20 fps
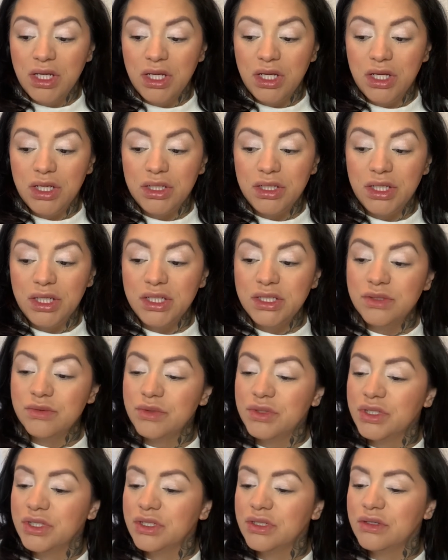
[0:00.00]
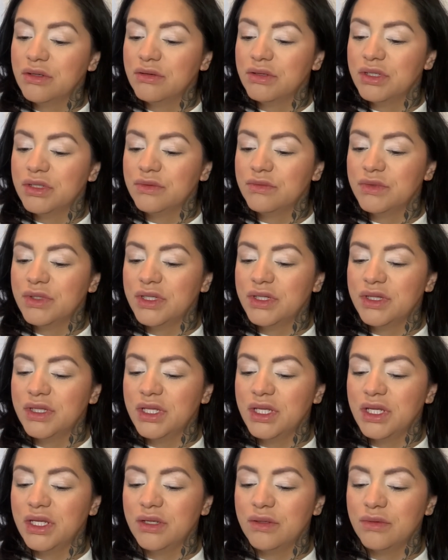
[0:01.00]
All right, we're gonna go in with
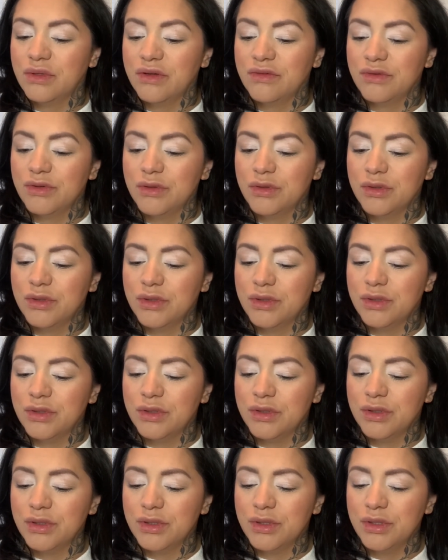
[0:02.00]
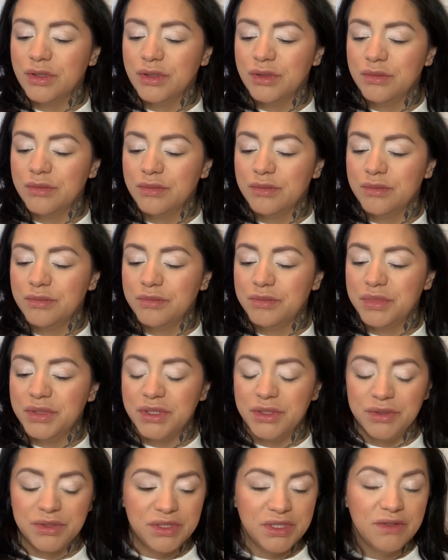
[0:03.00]
a Reverer
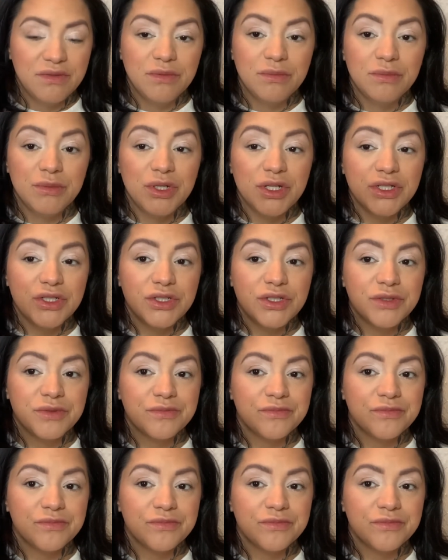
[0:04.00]
P07 brush.